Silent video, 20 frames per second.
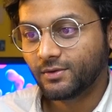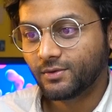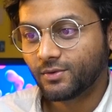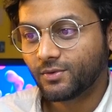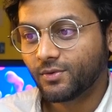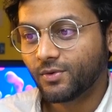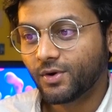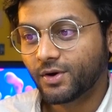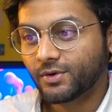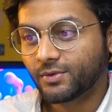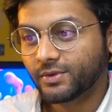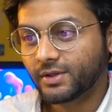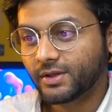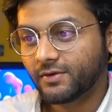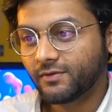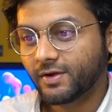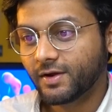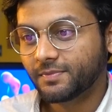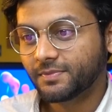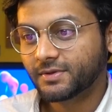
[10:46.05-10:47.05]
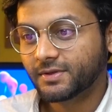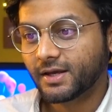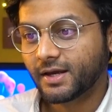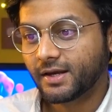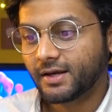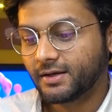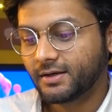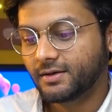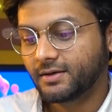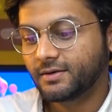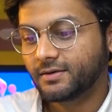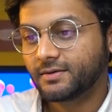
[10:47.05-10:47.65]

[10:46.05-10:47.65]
You go onto their website,